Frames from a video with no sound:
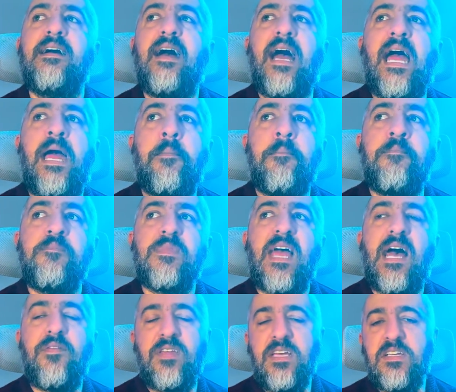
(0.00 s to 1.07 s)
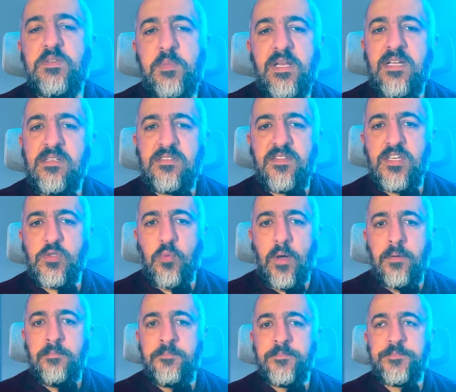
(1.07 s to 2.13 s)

Having experienced this one,